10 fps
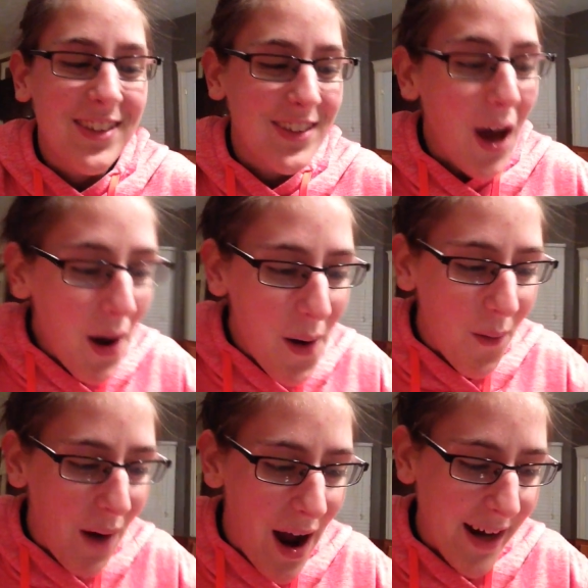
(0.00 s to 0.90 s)

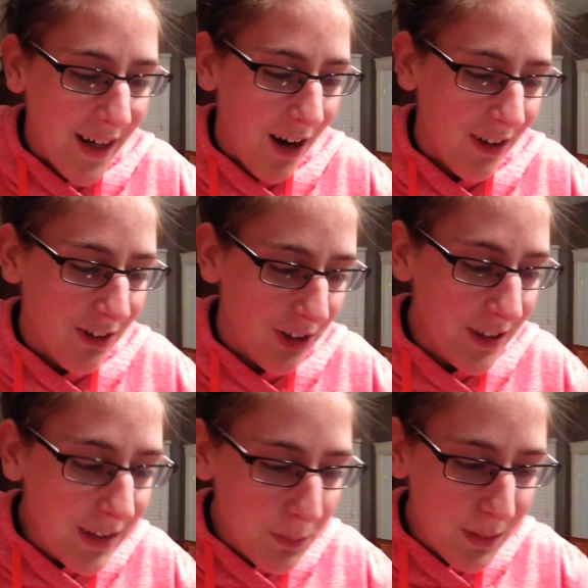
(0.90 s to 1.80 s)
So, I got a
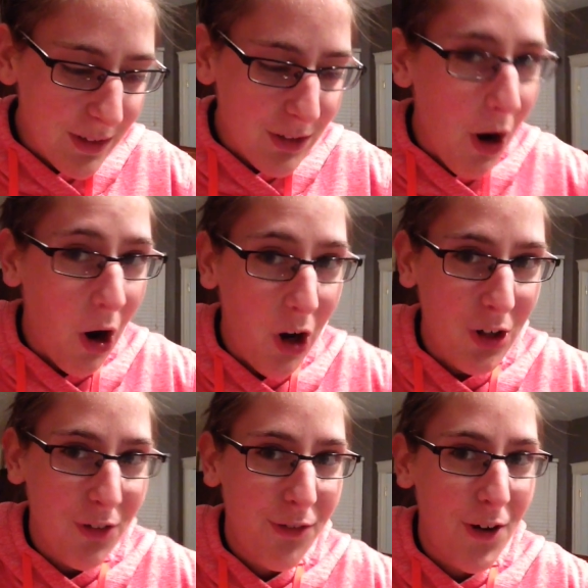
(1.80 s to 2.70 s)
Christmas
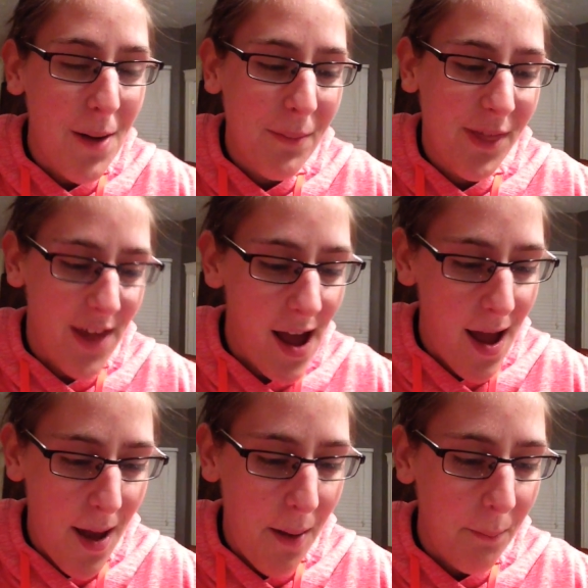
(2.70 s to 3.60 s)
card from
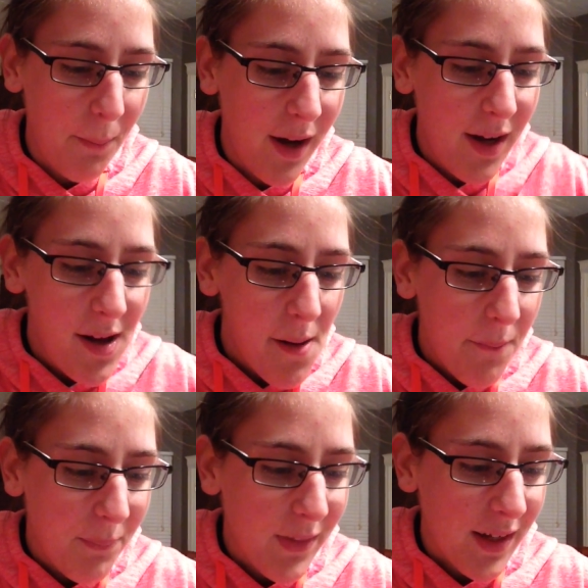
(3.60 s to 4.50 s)
them.
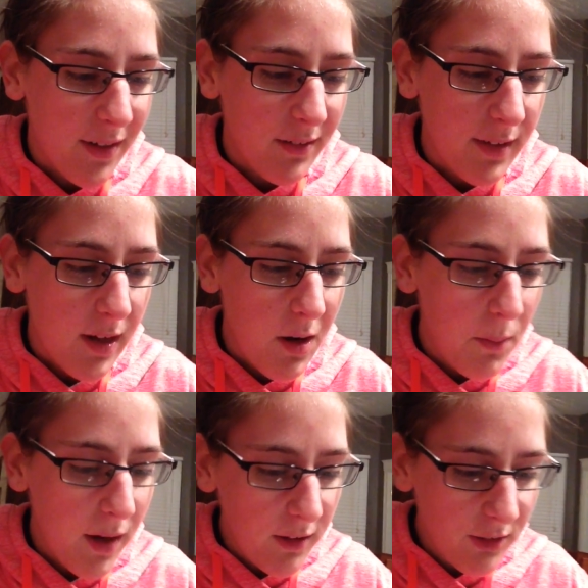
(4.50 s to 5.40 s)
And I was like, oh
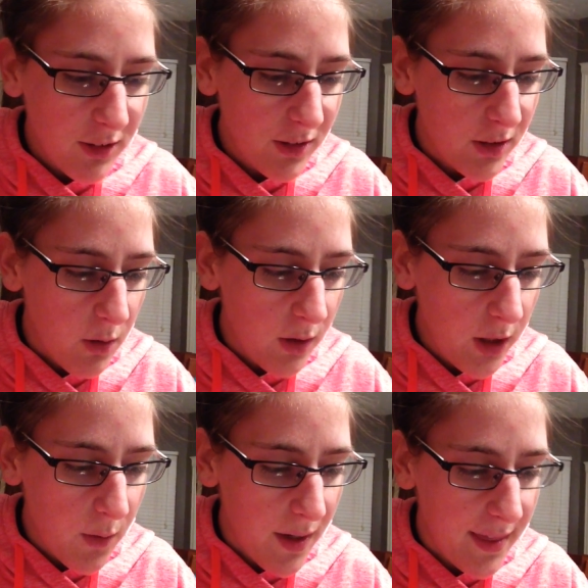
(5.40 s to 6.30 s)
my gosh, that's so cute.